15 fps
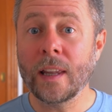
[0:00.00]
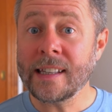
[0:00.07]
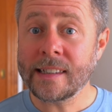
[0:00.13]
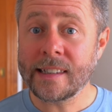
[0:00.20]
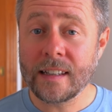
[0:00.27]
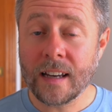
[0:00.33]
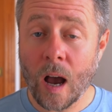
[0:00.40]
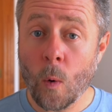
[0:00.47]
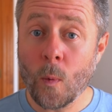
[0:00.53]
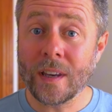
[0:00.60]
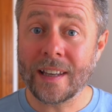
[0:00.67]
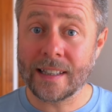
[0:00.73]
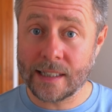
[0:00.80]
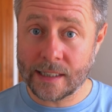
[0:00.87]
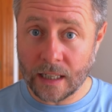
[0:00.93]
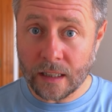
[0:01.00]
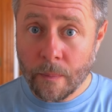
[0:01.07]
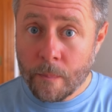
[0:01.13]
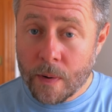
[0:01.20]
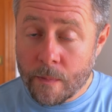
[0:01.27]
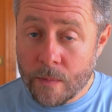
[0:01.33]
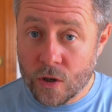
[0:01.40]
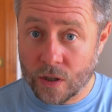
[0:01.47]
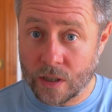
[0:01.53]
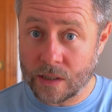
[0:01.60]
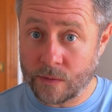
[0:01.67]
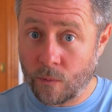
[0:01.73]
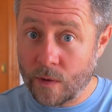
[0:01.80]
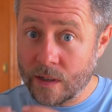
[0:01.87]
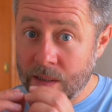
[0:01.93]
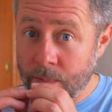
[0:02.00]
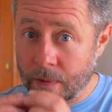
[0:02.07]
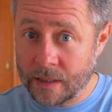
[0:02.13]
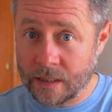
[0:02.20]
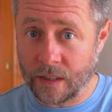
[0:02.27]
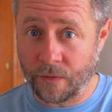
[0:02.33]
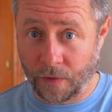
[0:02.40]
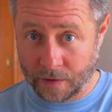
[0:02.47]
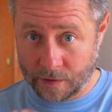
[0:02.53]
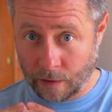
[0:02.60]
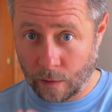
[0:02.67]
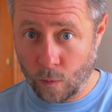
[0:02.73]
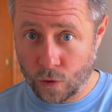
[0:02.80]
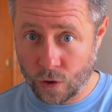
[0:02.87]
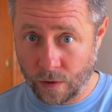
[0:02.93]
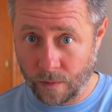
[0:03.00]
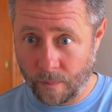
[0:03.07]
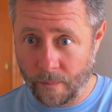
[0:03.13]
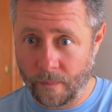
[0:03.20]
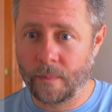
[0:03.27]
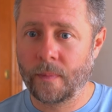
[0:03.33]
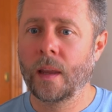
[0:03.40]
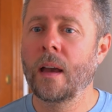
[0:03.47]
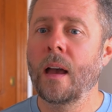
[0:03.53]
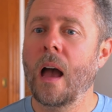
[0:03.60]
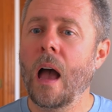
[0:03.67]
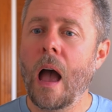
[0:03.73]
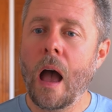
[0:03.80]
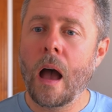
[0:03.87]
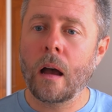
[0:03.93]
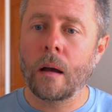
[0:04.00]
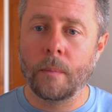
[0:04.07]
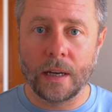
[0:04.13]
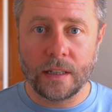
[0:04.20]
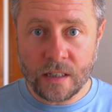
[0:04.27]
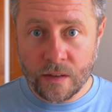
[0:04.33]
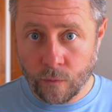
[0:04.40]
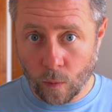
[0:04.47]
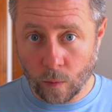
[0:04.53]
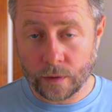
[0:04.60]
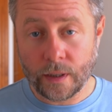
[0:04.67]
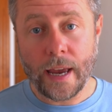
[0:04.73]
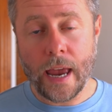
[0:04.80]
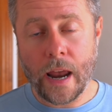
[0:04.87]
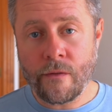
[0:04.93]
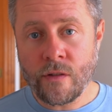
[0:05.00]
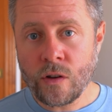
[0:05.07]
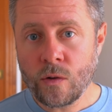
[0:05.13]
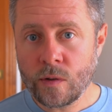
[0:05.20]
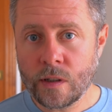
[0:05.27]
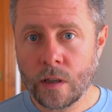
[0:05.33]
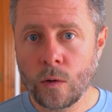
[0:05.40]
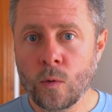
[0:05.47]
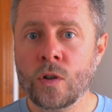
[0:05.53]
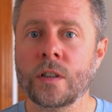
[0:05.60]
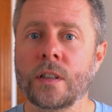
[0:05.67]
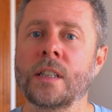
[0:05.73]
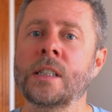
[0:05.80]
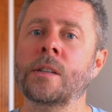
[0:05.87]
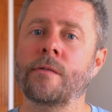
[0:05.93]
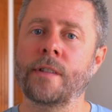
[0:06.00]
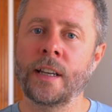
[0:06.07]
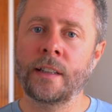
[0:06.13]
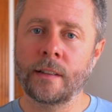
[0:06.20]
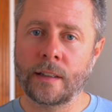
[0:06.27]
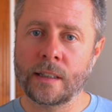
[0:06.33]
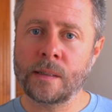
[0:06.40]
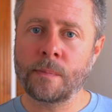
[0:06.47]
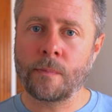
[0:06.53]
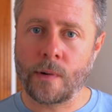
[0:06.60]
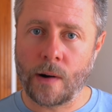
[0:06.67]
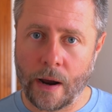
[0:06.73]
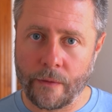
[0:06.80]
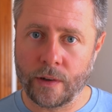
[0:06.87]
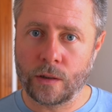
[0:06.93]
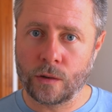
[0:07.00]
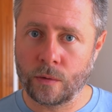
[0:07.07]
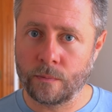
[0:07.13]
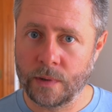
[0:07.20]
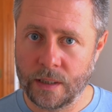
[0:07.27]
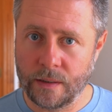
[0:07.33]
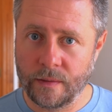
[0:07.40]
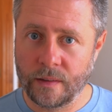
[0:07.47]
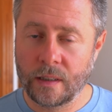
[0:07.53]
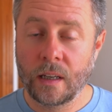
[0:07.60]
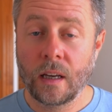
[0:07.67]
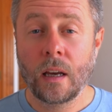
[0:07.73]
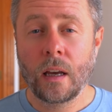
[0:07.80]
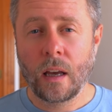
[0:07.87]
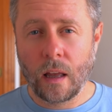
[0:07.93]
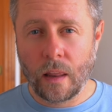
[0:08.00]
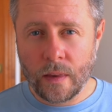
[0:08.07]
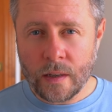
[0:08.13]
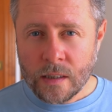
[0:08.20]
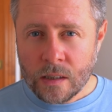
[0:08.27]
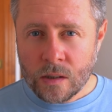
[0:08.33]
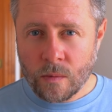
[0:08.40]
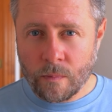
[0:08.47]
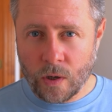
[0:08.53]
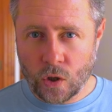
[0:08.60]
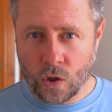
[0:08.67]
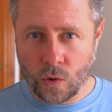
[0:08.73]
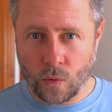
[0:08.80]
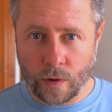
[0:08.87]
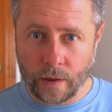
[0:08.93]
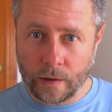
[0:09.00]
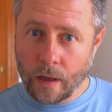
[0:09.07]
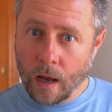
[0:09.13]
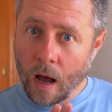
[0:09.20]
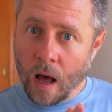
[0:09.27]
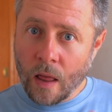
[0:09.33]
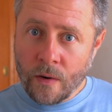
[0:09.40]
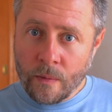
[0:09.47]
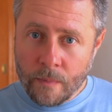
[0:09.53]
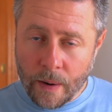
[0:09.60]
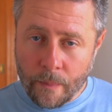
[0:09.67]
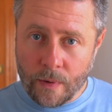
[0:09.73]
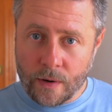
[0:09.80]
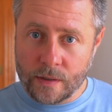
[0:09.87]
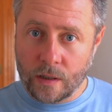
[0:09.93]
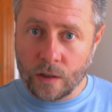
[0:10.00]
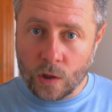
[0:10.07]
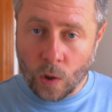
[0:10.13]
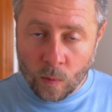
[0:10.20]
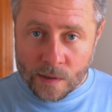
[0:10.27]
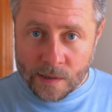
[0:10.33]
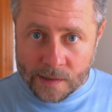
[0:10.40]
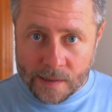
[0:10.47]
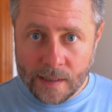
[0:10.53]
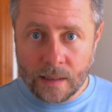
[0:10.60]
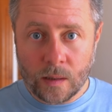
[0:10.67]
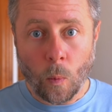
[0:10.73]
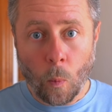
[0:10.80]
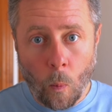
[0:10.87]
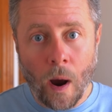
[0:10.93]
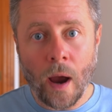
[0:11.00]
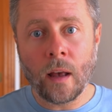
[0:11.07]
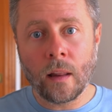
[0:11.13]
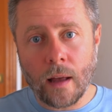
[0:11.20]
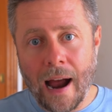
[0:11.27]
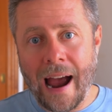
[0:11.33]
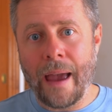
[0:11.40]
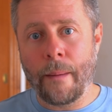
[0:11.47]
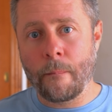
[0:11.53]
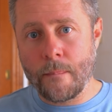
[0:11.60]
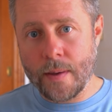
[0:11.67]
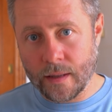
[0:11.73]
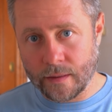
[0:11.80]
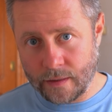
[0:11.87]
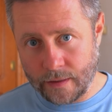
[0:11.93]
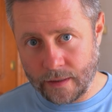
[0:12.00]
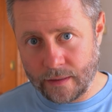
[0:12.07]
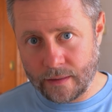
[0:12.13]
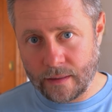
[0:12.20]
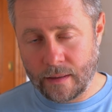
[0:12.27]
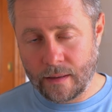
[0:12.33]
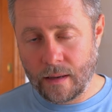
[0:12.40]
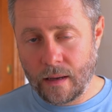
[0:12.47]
let's see how we can set up permissions for a specific solution. By default, every new solution is created as private to me. This is to make sure that other members don't see it while I am building it.